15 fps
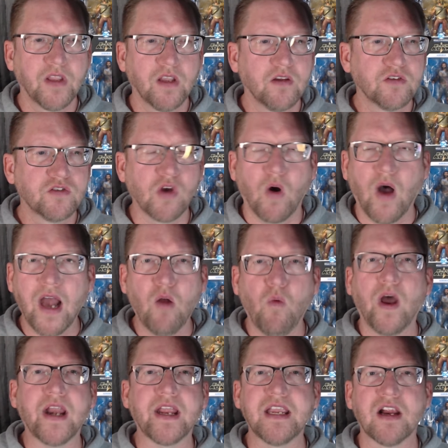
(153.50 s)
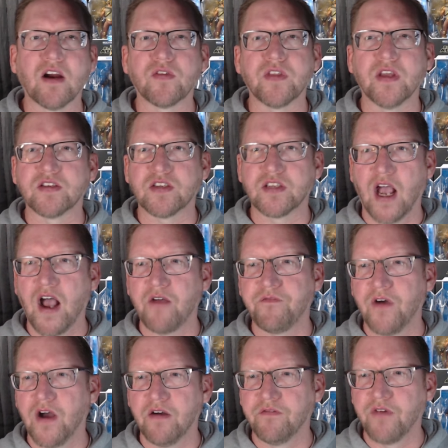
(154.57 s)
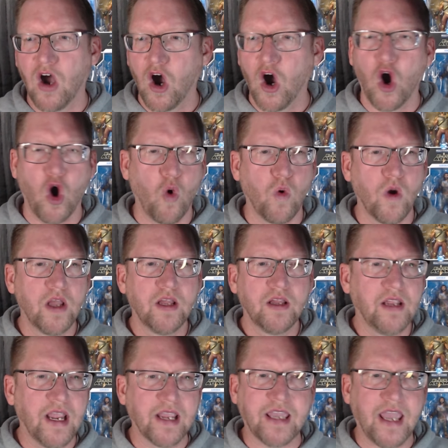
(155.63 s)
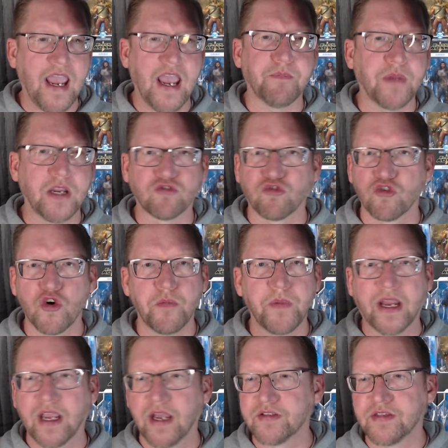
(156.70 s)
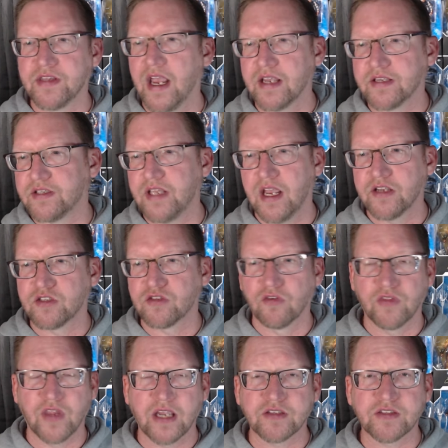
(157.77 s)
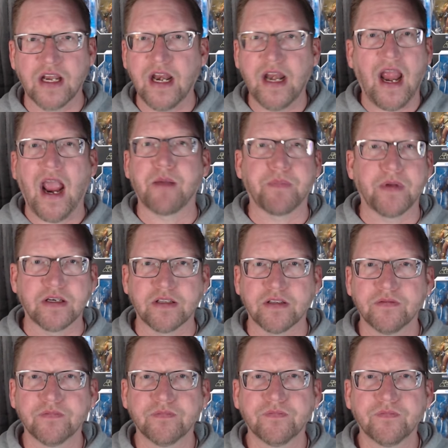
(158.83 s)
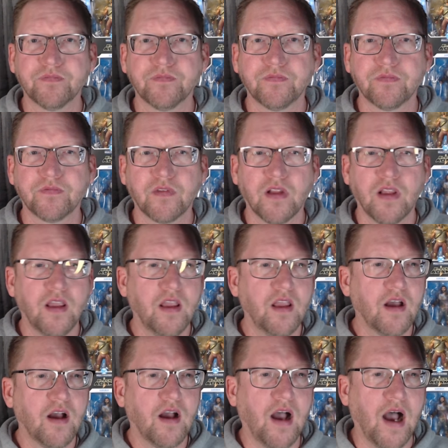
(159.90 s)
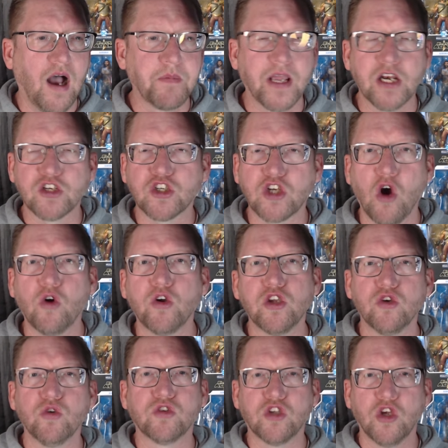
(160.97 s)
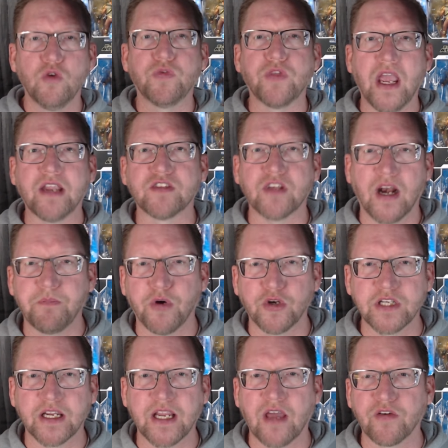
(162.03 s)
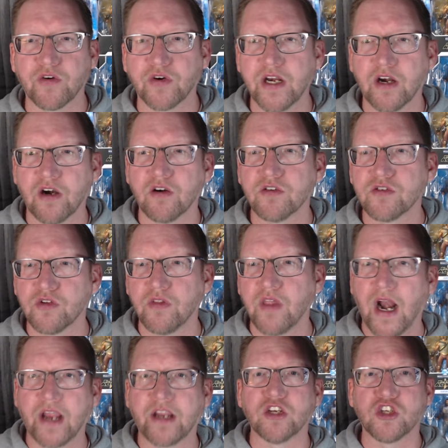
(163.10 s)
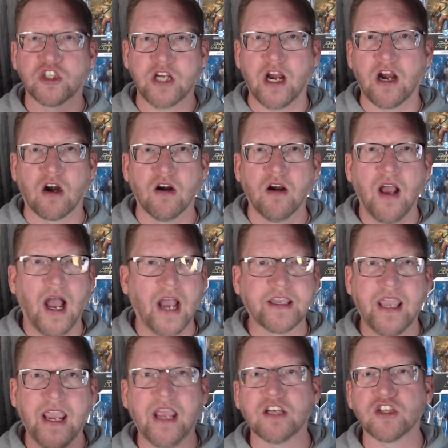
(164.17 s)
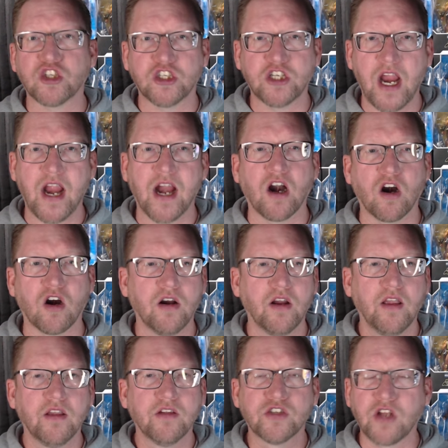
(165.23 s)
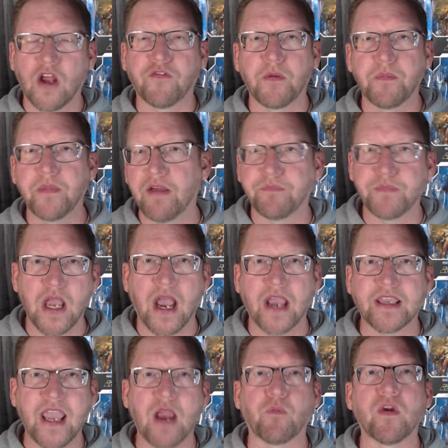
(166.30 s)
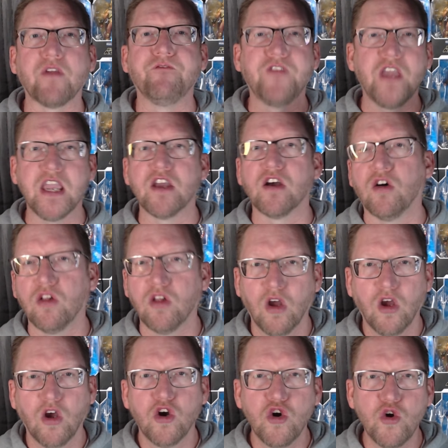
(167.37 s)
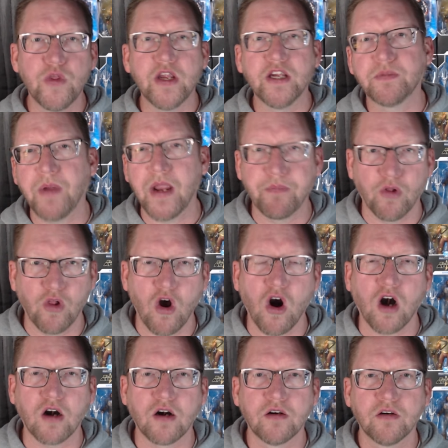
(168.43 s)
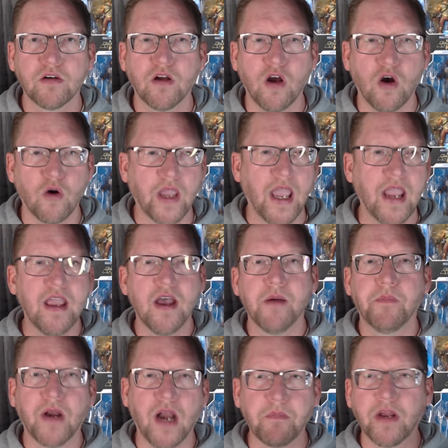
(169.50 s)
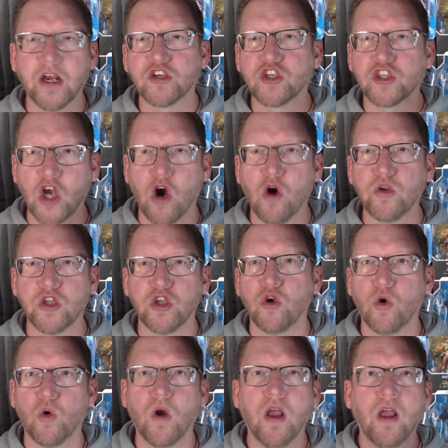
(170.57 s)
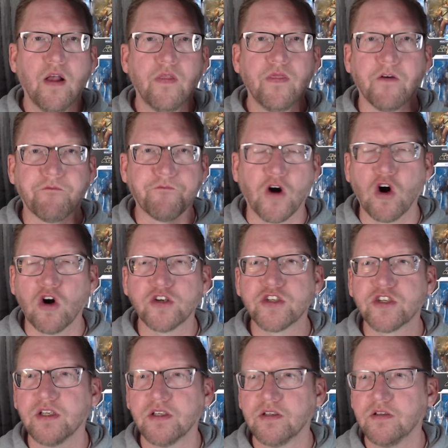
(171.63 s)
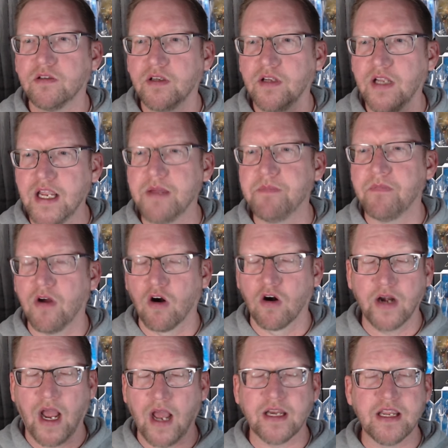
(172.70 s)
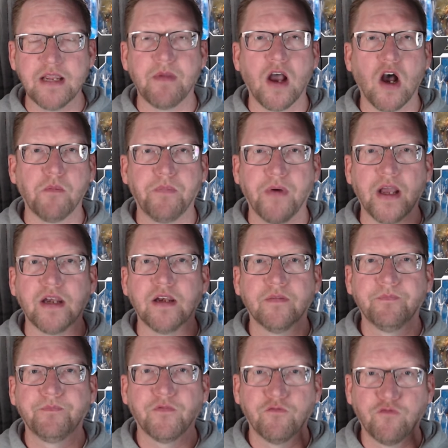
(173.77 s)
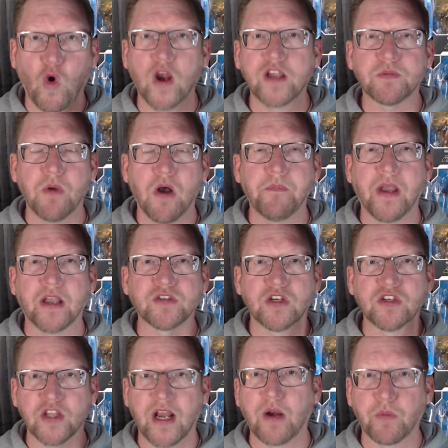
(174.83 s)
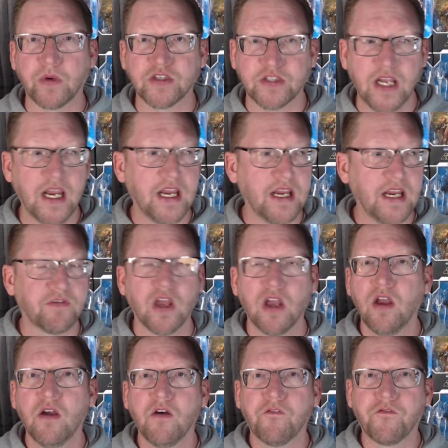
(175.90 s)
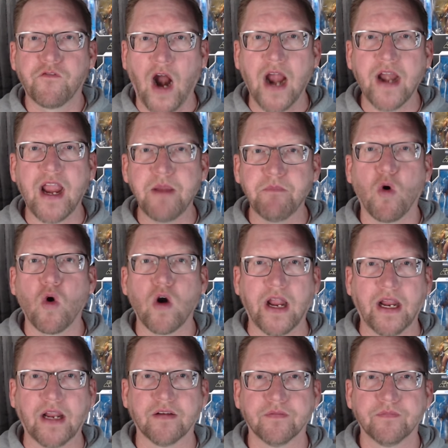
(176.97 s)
So I don't want to hear this stuff of, oh, it can't be true because this, this, or this. And it happened. I'm going to show you two things that I put together here so that I could share. I can't share stuff from the FBI. I can't reveal who these people are, okay? But I'm going to show you the first voicemail message that I received Friday morning.